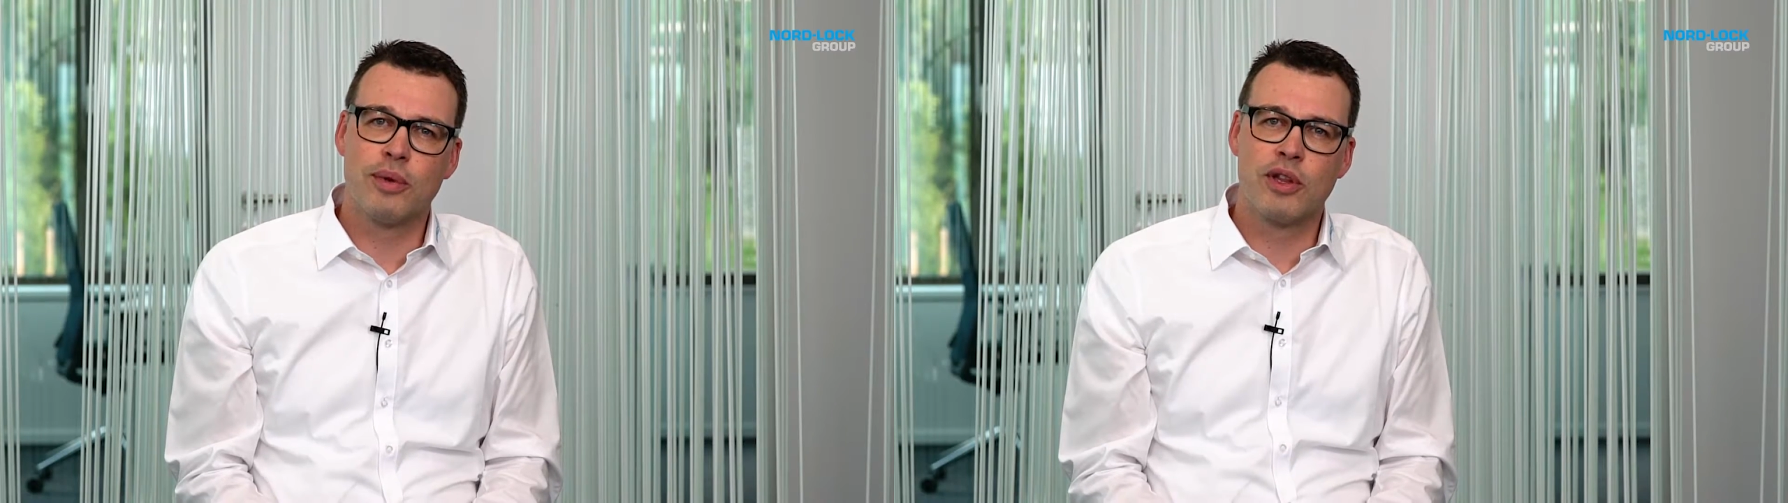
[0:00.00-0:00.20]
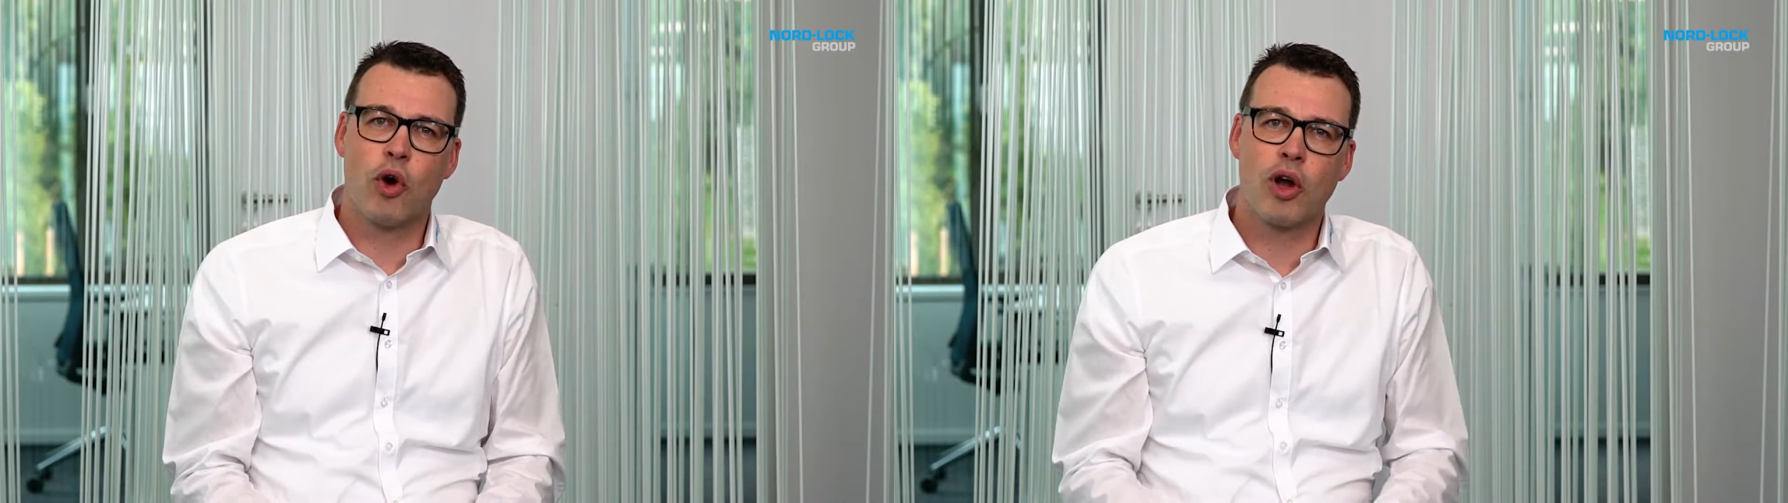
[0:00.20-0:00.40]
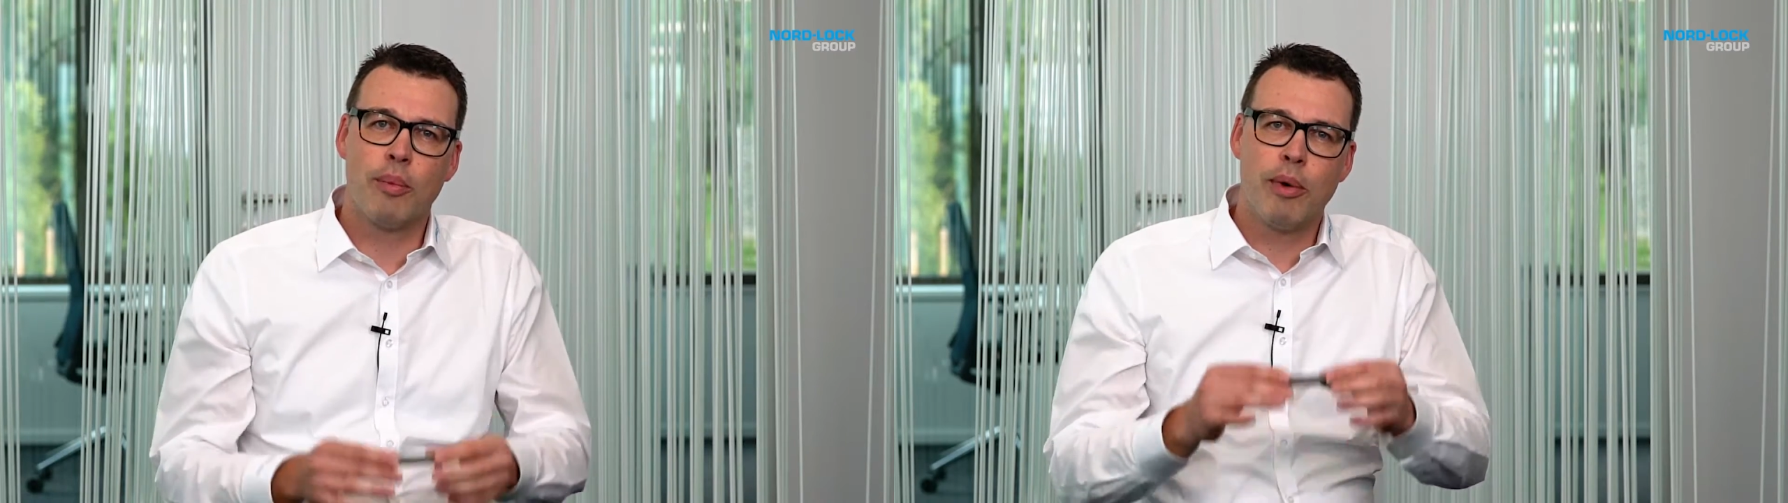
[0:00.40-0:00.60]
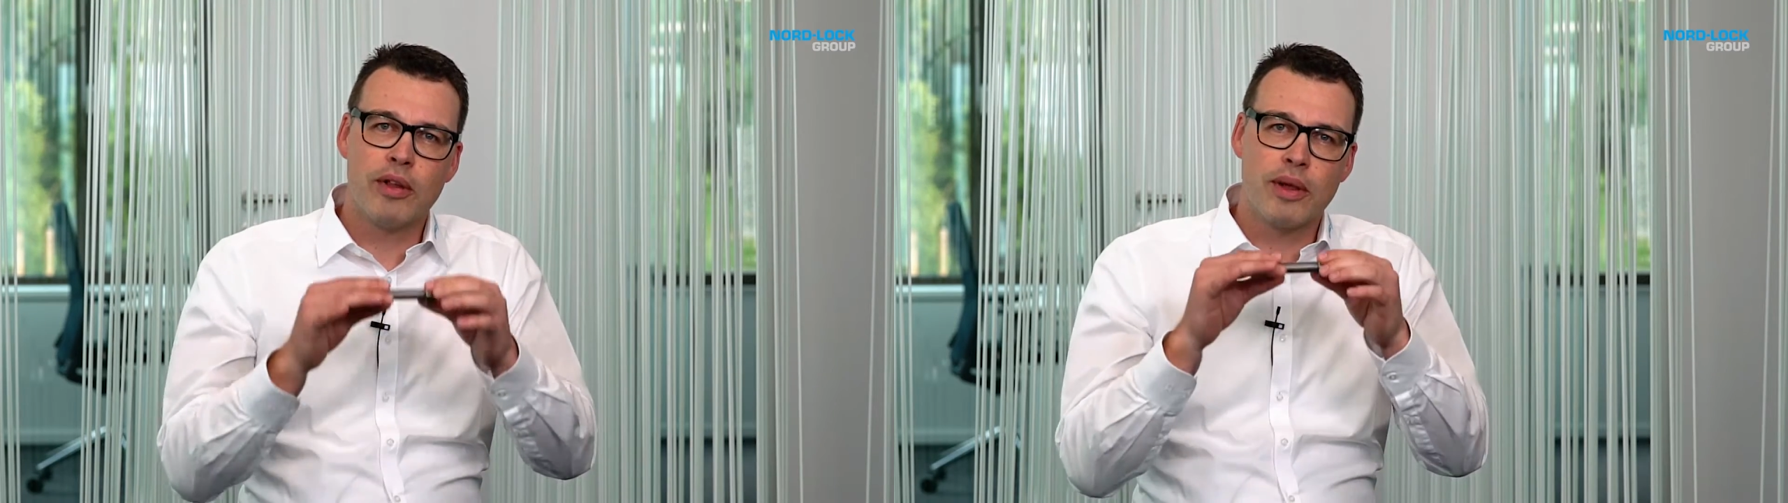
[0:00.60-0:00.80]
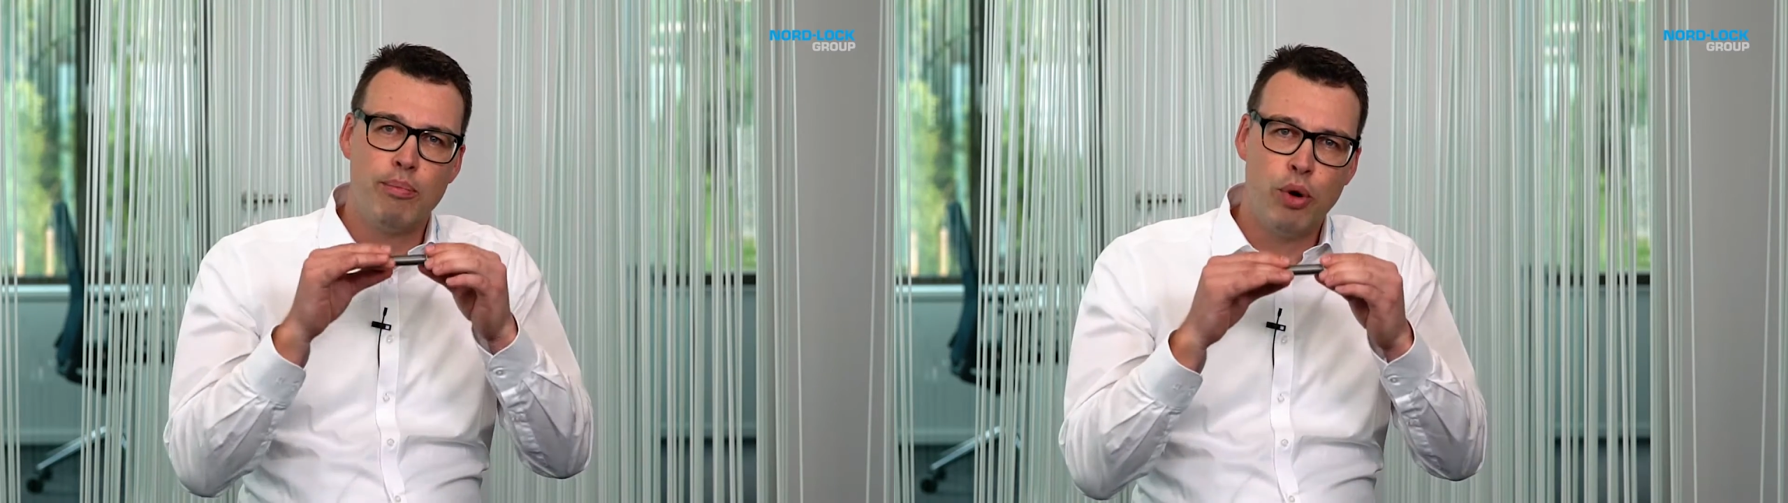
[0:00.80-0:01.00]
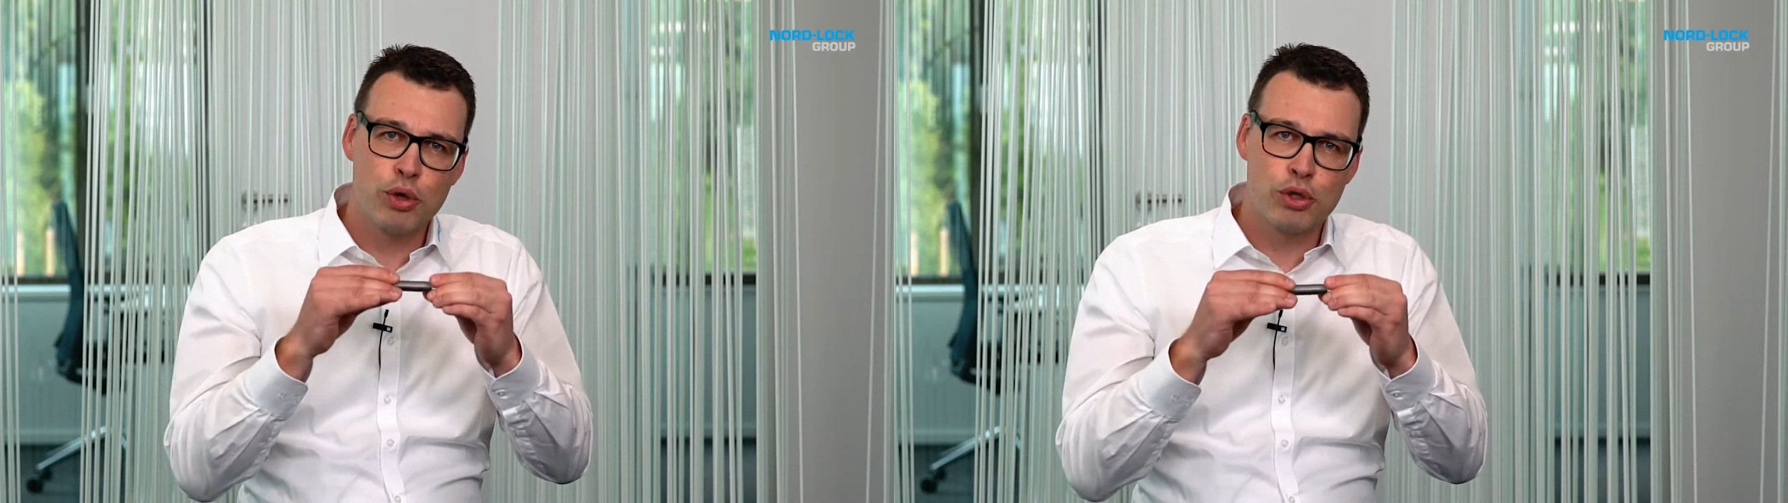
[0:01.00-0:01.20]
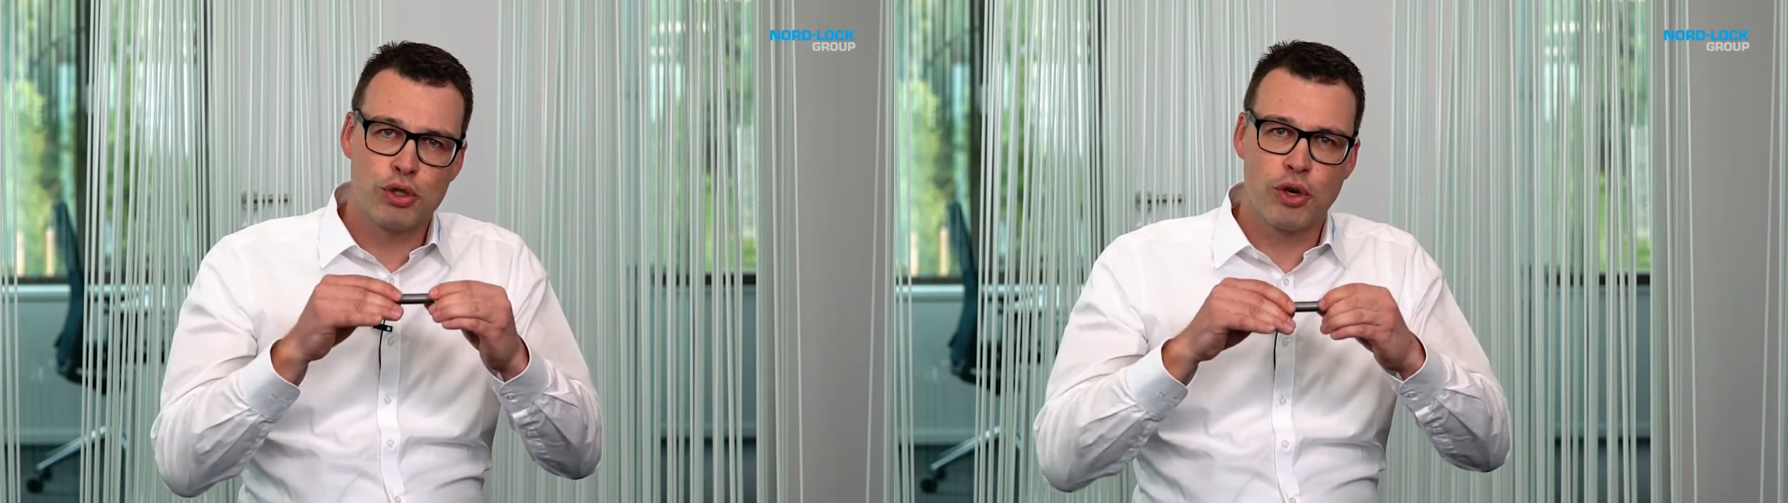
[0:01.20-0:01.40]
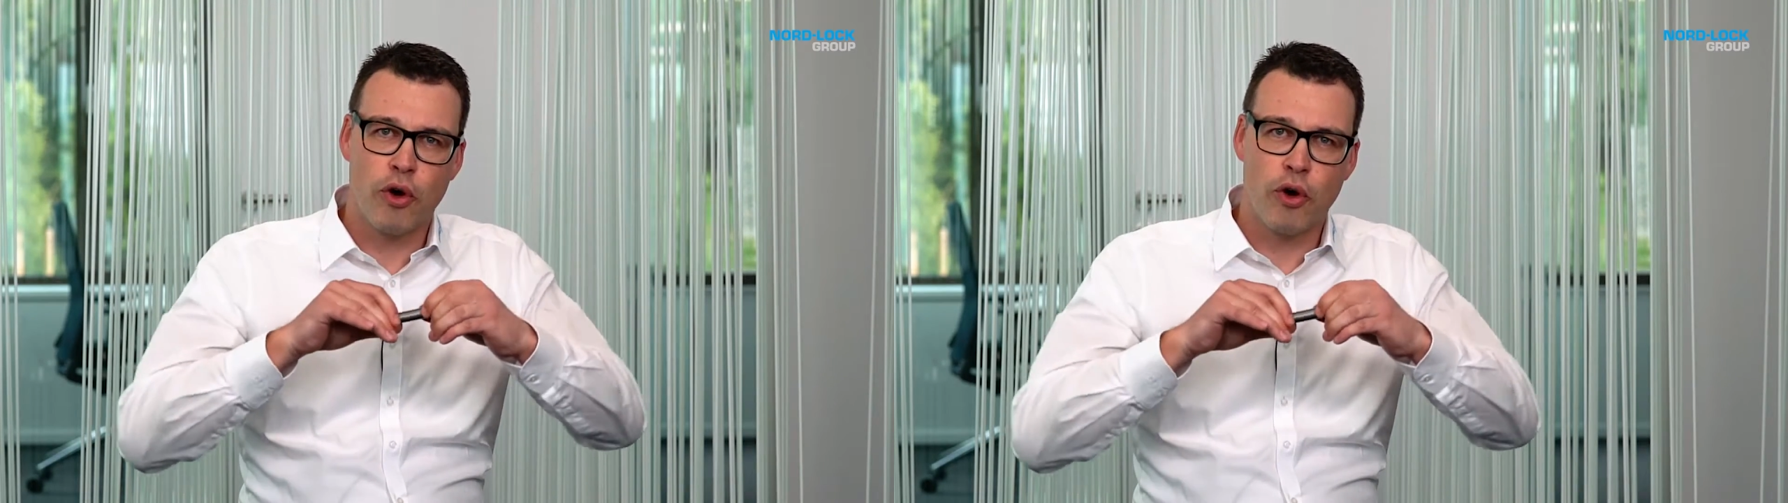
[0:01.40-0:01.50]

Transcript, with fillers: we talk about a push